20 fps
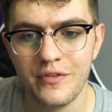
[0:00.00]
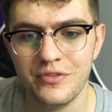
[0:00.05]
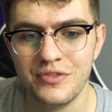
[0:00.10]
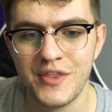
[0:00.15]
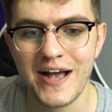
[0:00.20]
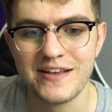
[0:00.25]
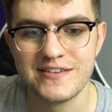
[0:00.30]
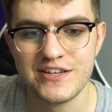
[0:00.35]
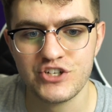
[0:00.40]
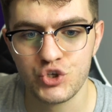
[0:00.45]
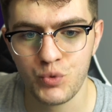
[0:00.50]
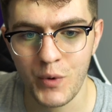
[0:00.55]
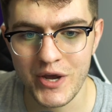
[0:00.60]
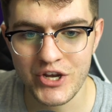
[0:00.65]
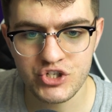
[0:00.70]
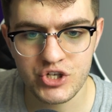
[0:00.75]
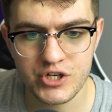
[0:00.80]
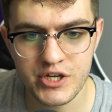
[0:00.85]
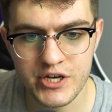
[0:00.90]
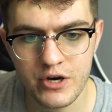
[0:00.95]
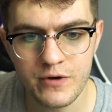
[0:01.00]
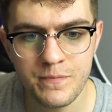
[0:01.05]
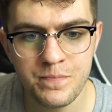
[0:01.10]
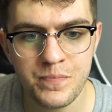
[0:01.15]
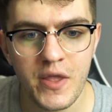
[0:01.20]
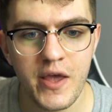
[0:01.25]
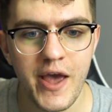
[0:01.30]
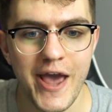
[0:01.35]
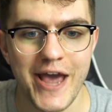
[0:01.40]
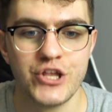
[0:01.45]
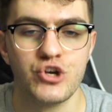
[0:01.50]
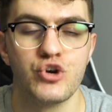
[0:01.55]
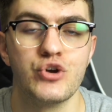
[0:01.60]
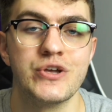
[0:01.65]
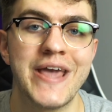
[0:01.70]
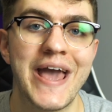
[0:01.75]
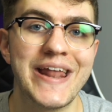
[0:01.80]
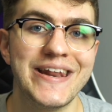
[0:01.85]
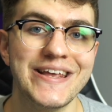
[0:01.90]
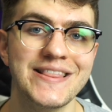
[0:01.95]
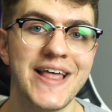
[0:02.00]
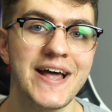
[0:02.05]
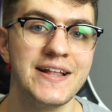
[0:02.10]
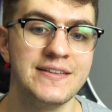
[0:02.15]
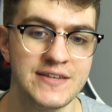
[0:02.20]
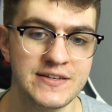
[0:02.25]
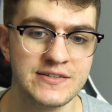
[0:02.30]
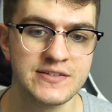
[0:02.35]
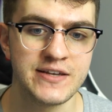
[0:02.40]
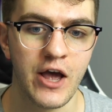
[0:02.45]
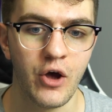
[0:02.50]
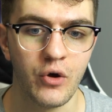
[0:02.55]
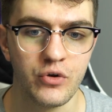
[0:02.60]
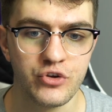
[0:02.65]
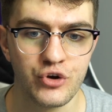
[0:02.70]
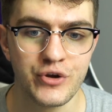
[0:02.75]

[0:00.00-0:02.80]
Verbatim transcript: not situation here, and you're getting that discount.